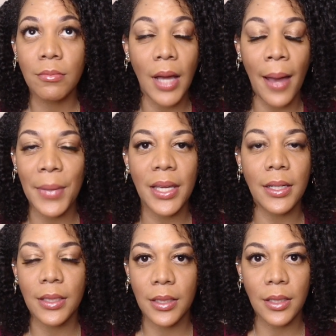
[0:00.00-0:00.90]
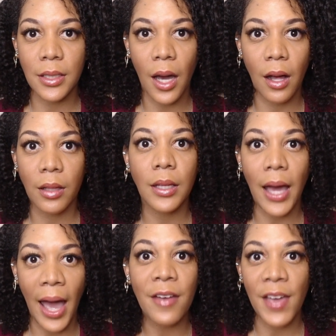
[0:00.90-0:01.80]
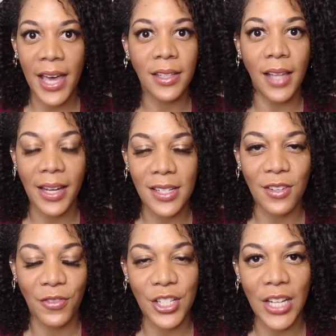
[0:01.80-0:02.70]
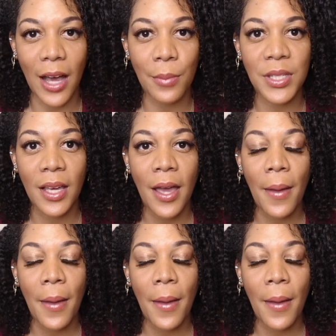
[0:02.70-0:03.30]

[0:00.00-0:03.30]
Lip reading: I mean, y'all, I've had a lot of different jobs.